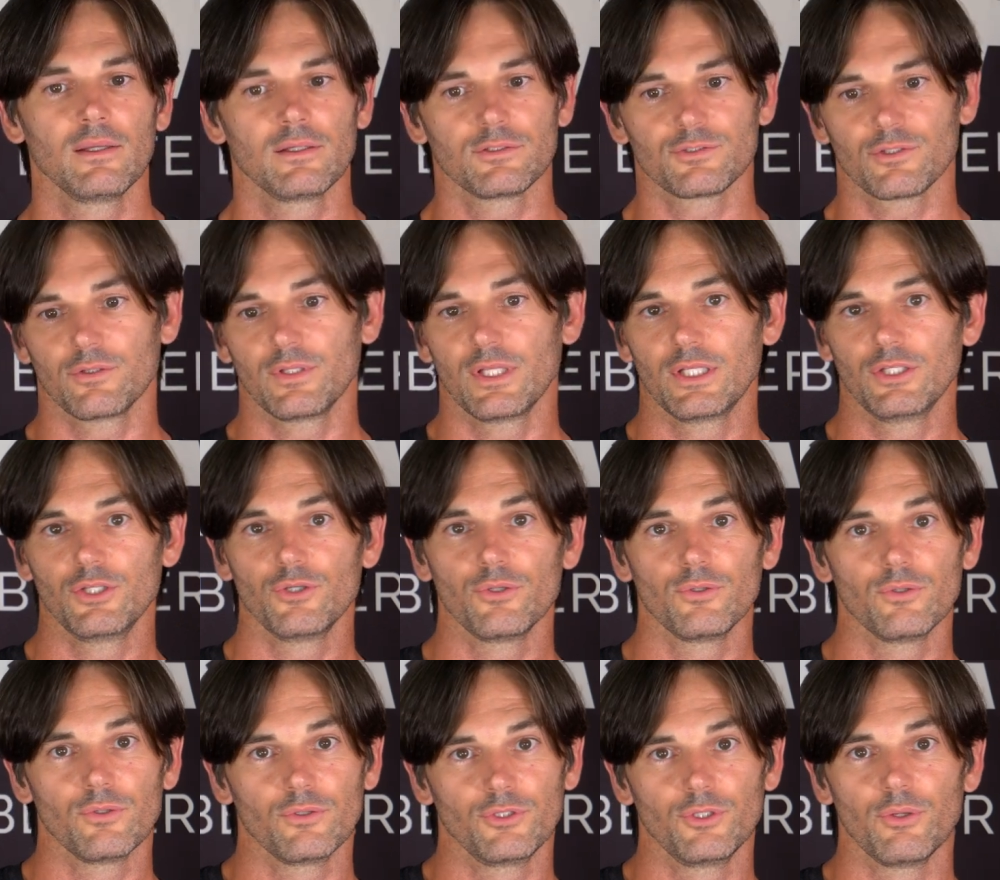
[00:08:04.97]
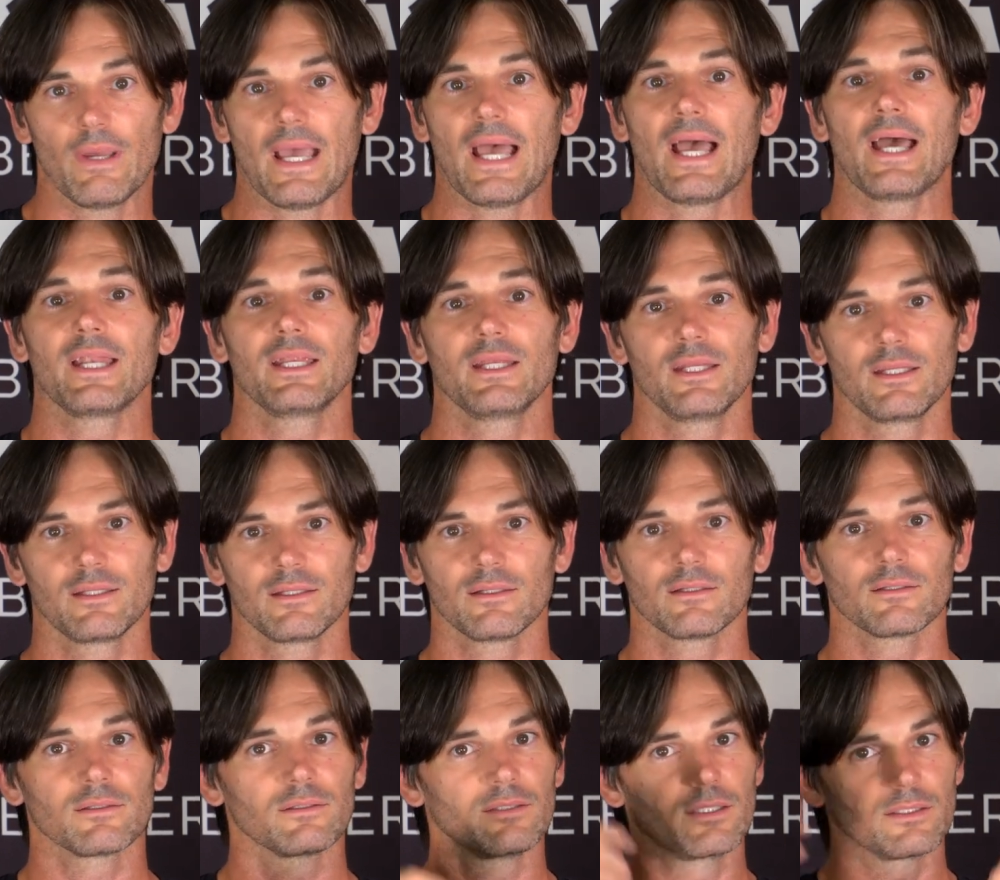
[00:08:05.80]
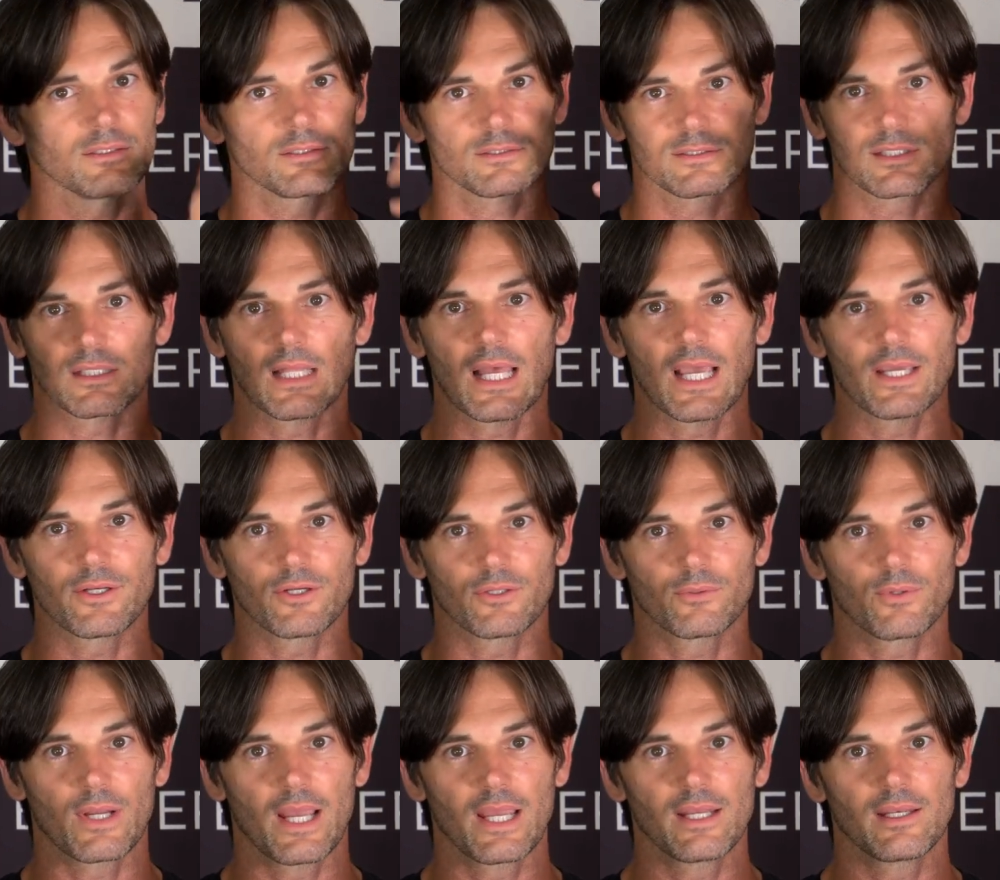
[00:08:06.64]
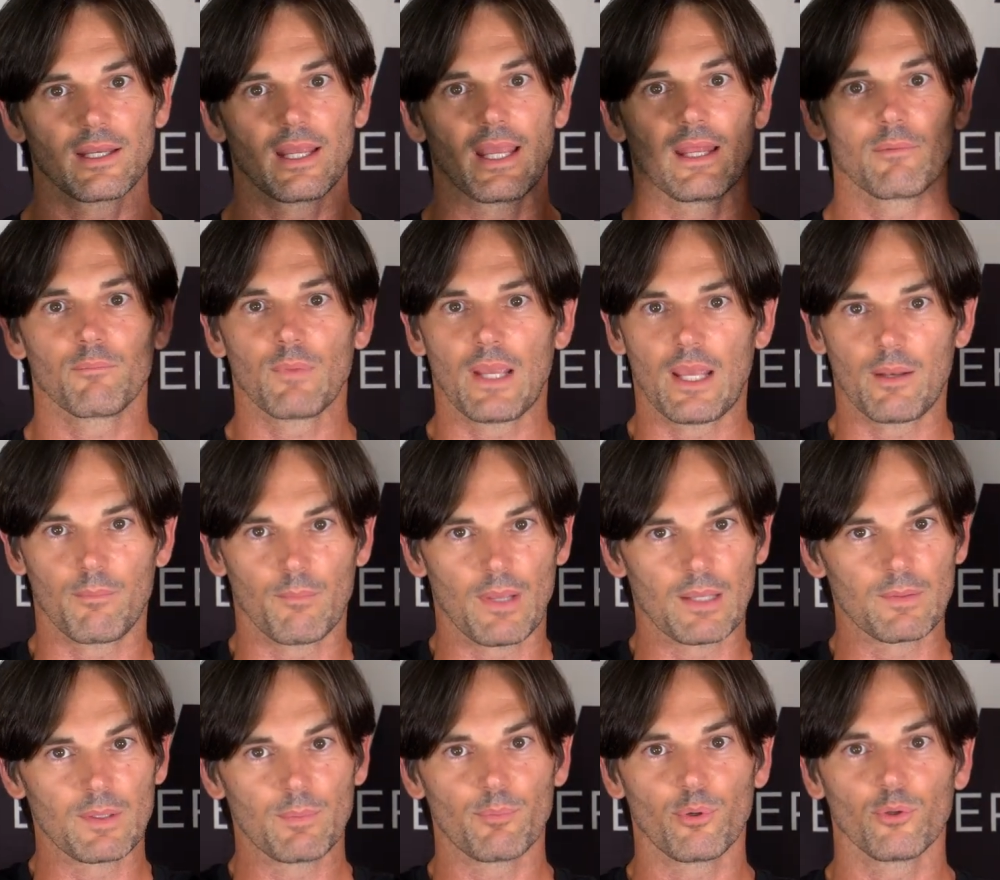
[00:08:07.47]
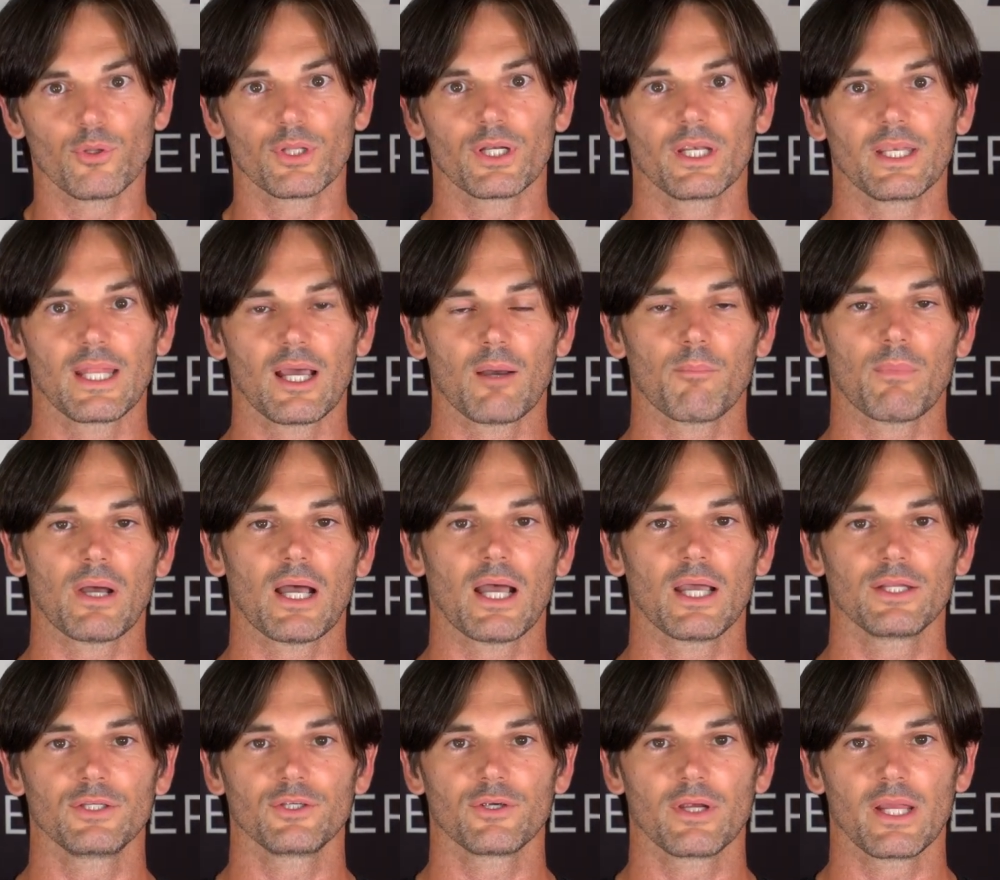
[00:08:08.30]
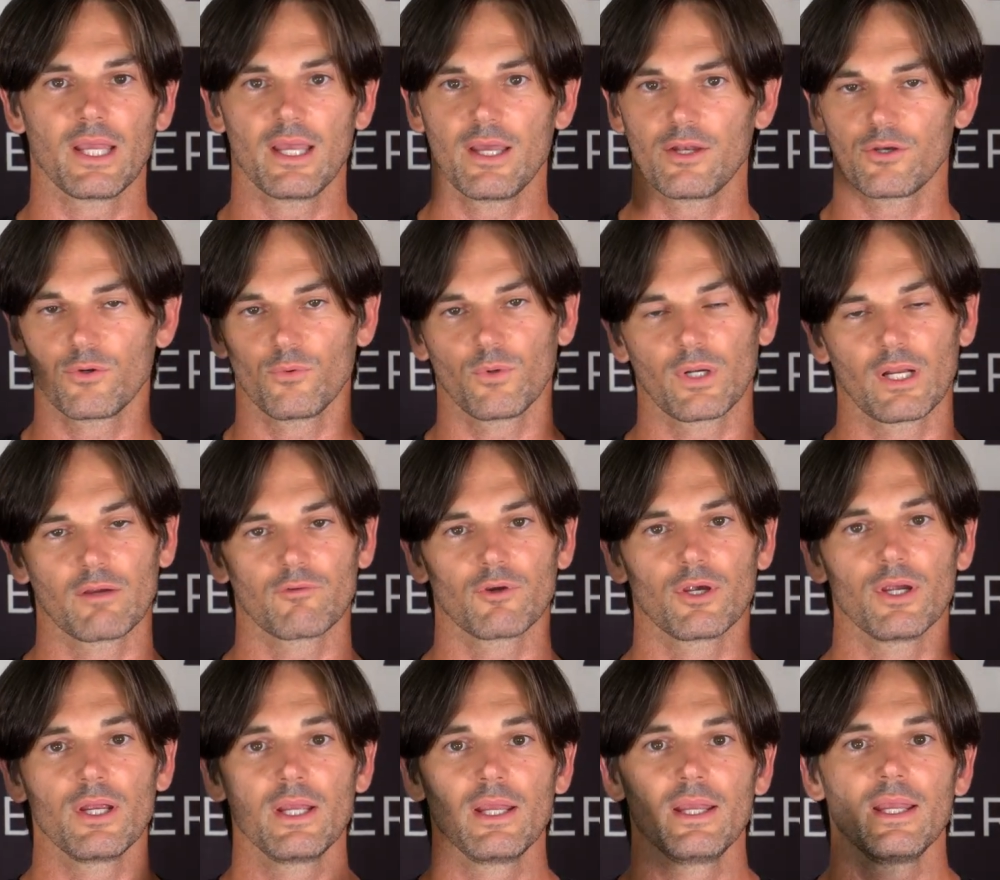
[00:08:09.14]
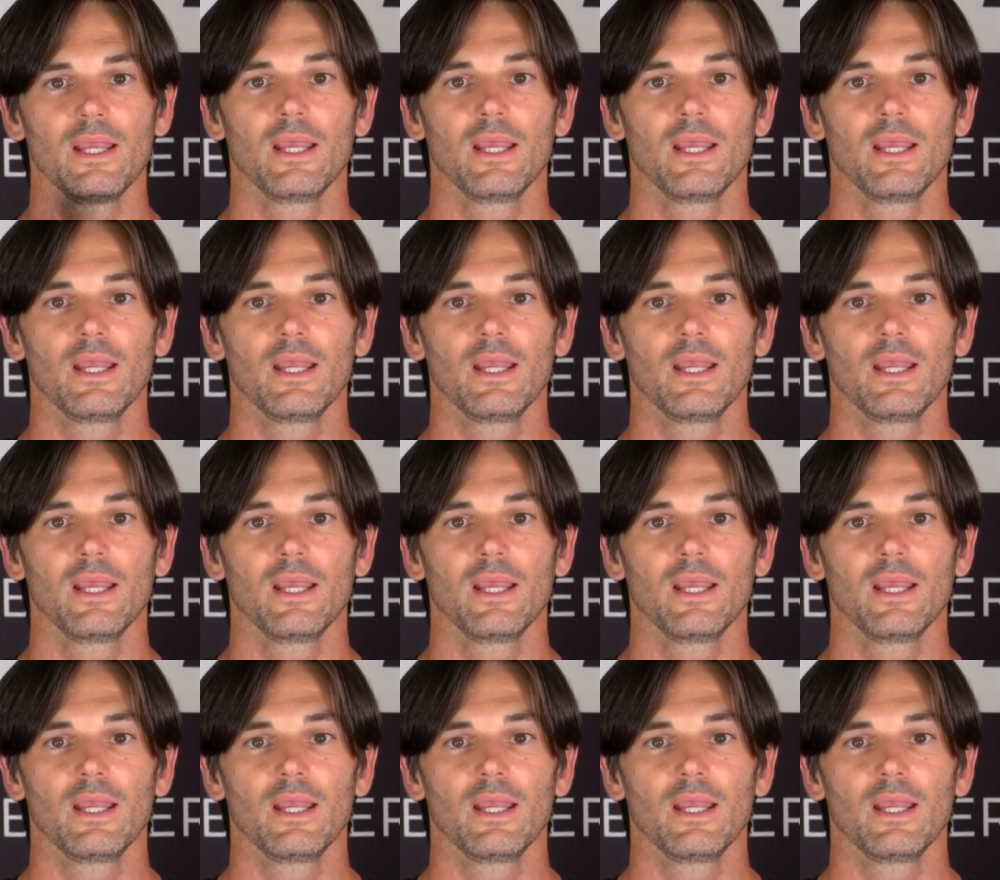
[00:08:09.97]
So then you add in the slider, right? And maybe pulling it down behind your head or whatever.